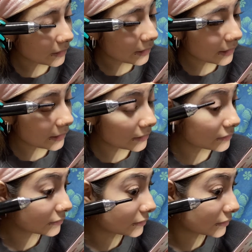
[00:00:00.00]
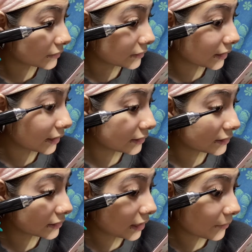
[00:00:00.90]
And
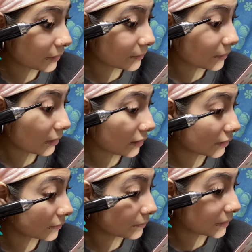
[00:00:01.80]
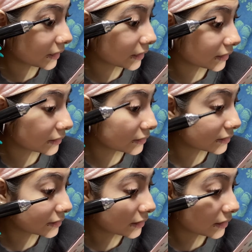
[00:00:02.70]
that's not what we want,
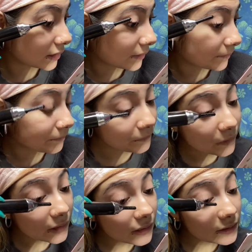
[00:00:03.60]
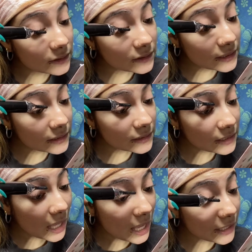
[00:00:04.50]
because since
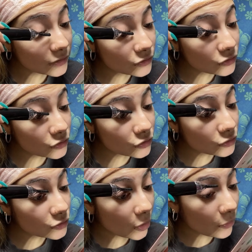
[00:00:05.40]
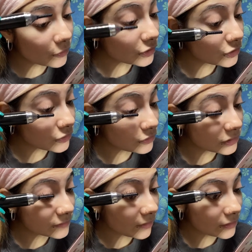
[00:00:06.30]
I don't use
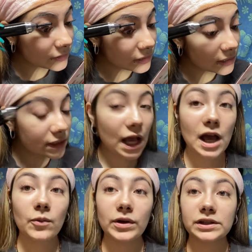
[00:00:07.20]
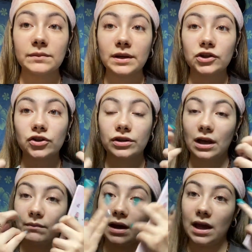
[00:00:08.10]
falsies, I want to make sure that
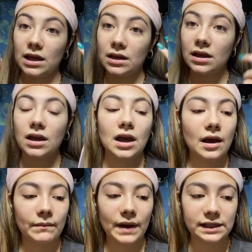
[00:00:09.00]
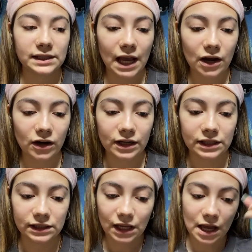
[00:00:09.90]
my mascara
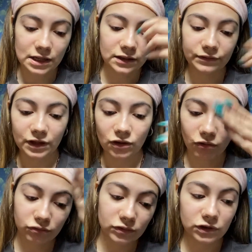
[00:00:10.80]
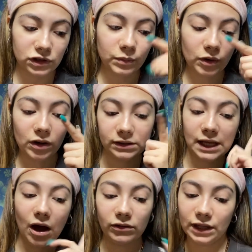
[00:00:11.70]
is kind of, you know, sprawled
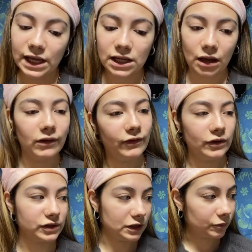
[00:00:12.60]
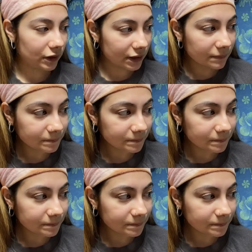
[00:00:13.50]
out like a falsie would.